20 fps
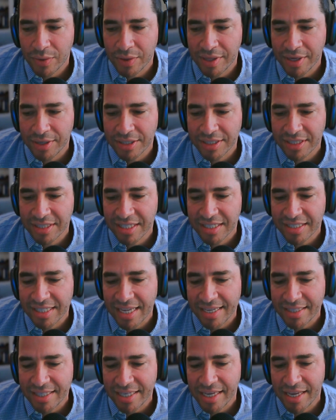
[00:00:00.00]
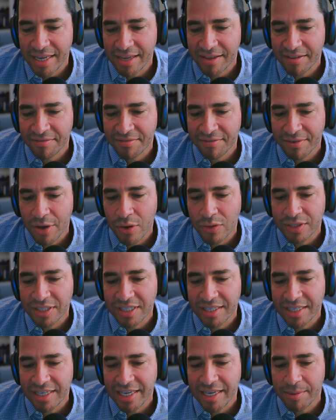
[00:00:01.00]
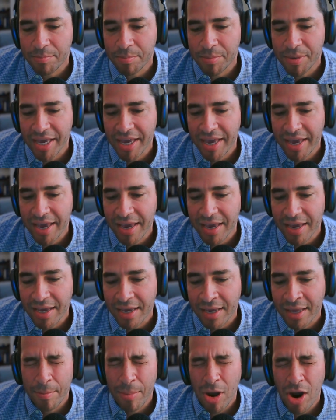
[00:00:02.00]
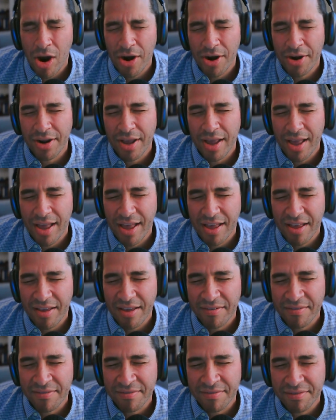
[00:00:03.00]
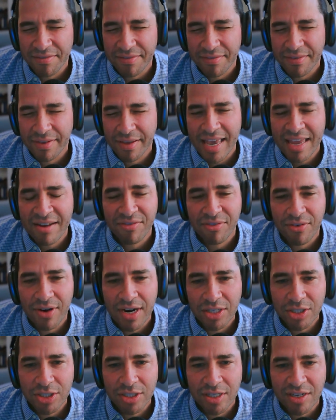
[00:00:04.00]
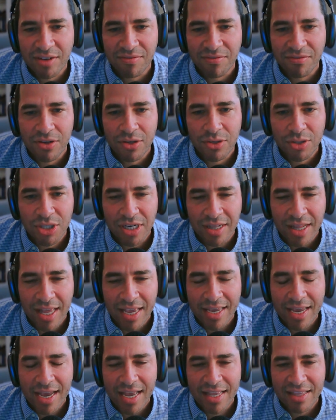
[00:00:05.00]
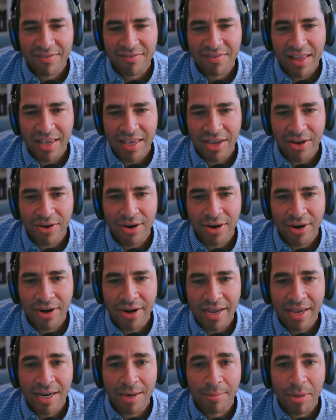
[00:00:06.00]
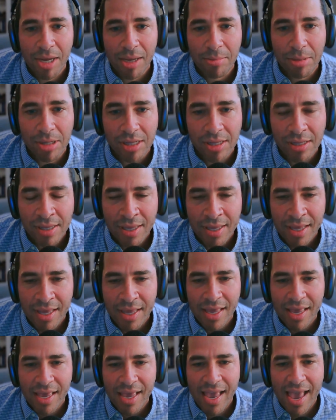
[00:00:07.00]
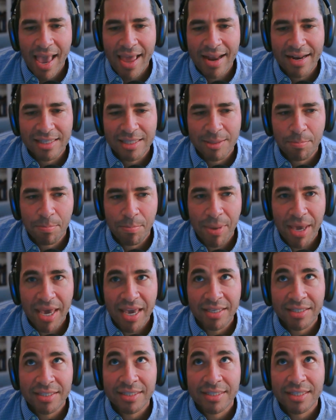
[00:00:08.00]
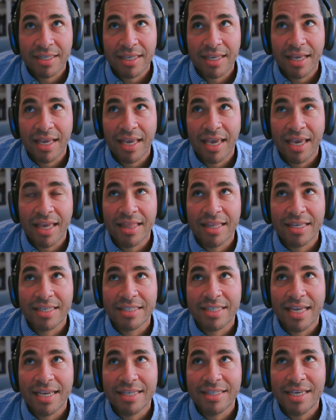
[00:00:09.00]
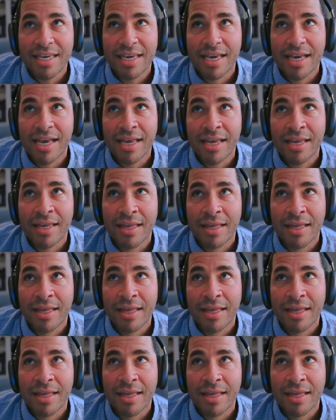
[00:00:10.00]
there's this idea of OCD being part of inferential confusion, like kind of like you're in a bubble. And it's based in this idea